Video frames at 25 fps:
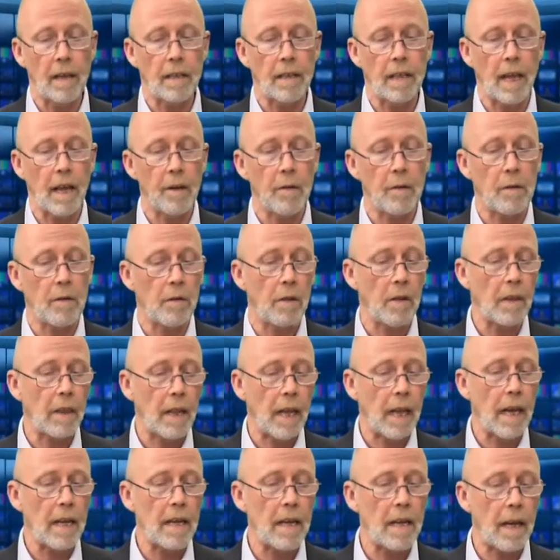And
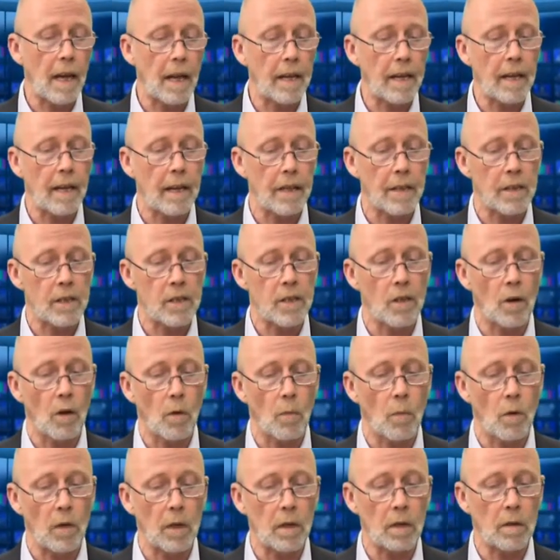they likely as
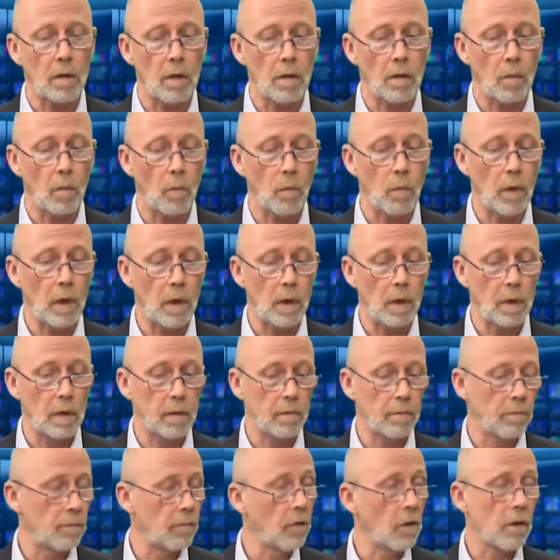not
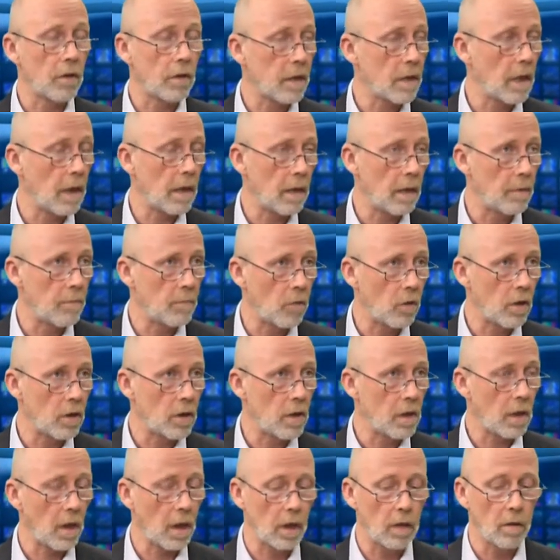will not tell him
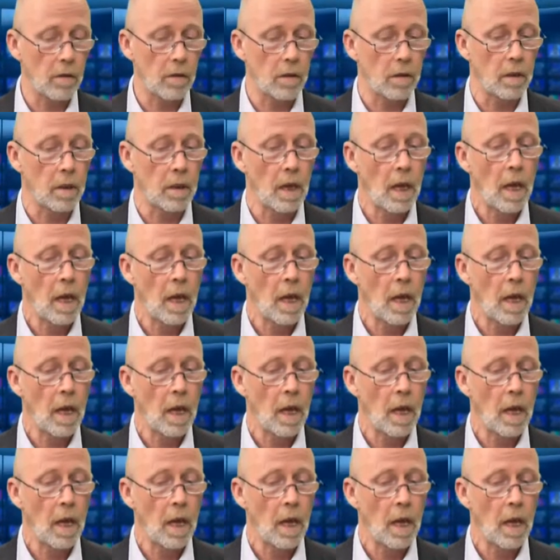what's going on.